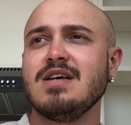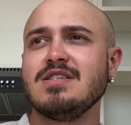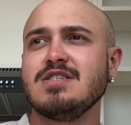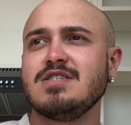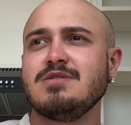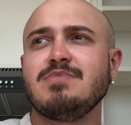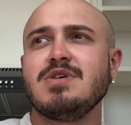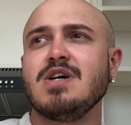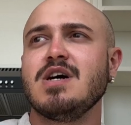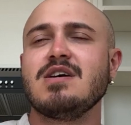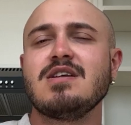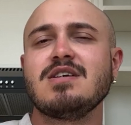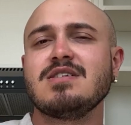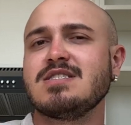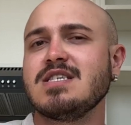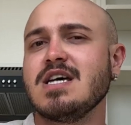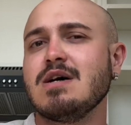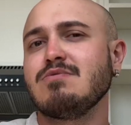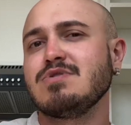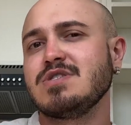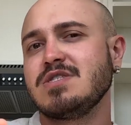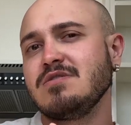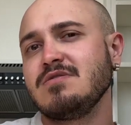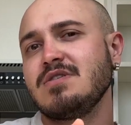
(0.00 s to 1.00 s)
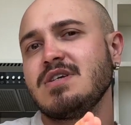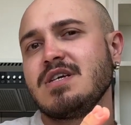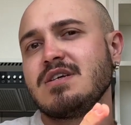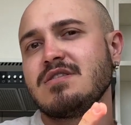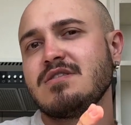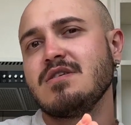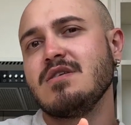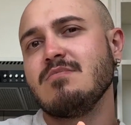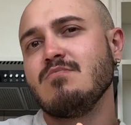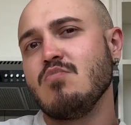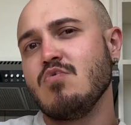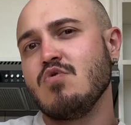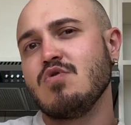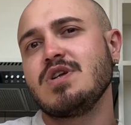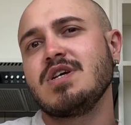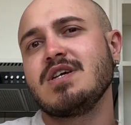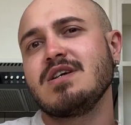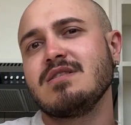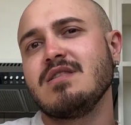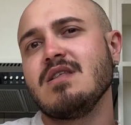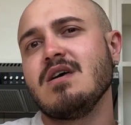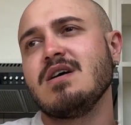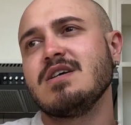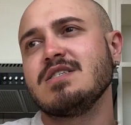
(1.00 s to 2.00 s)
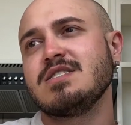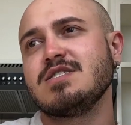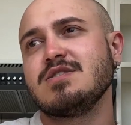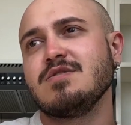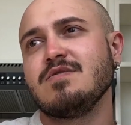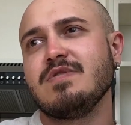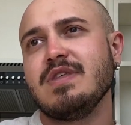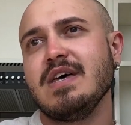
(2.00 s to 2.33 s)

To be honest, I was looking at the morning class so